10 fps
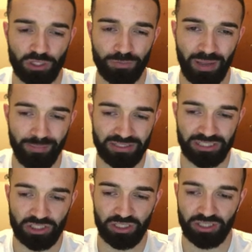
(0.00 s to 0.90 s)
4 spam
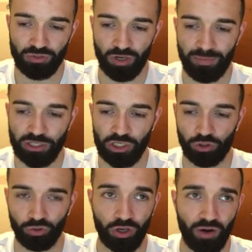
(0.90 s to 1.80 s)
essentially because you want to make sure
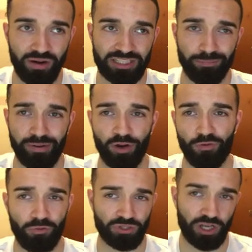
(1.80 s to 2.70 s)
Dugares and
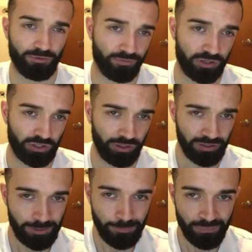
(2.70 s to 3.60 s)
Minerva resolve every
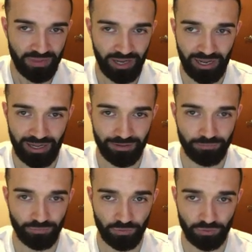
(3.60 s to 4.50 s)
turn.
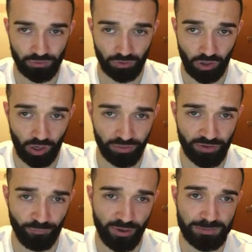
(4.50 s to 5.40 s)
Uh, all
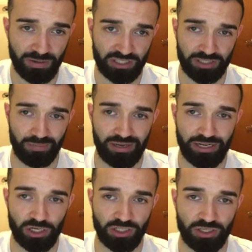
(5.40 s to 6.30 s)
the free special summon
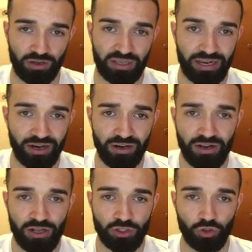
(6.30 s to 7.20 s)
dangers are
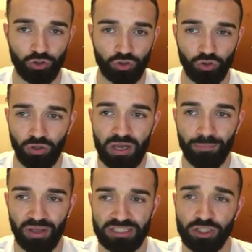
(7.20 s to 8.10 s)
here, 2 to 2,
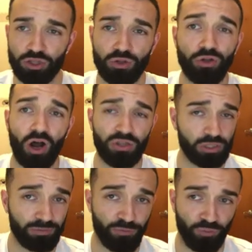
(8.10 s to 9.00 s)
plus all the
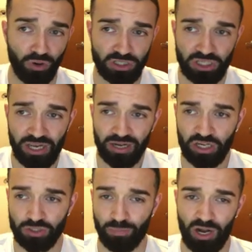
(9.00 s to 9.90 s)
level 4s
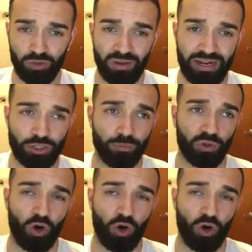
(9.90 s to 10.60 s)
because Mothman and Triple